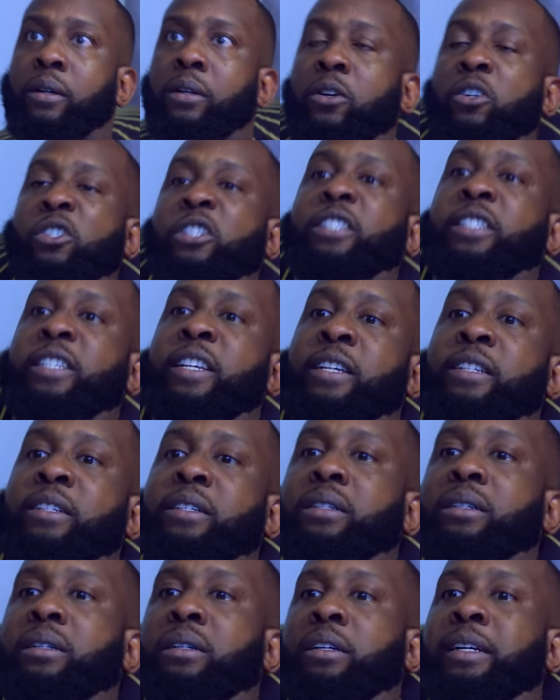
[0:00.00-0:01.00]

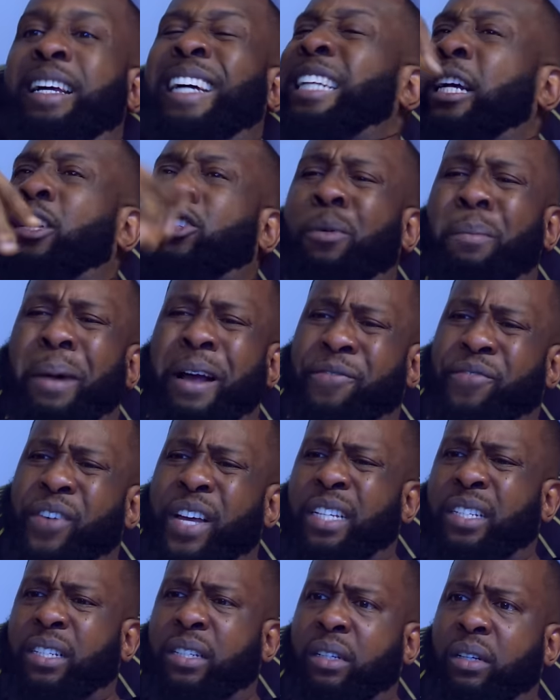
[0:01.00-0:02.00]
Nonsense. Get out of my
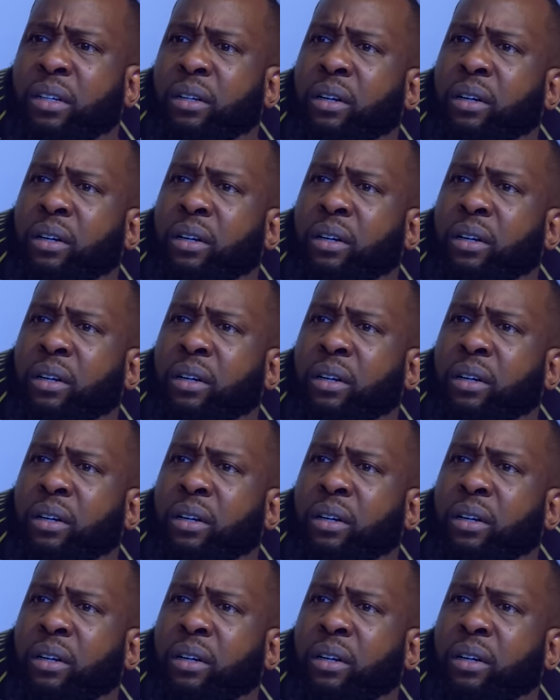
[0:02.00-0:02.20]
face.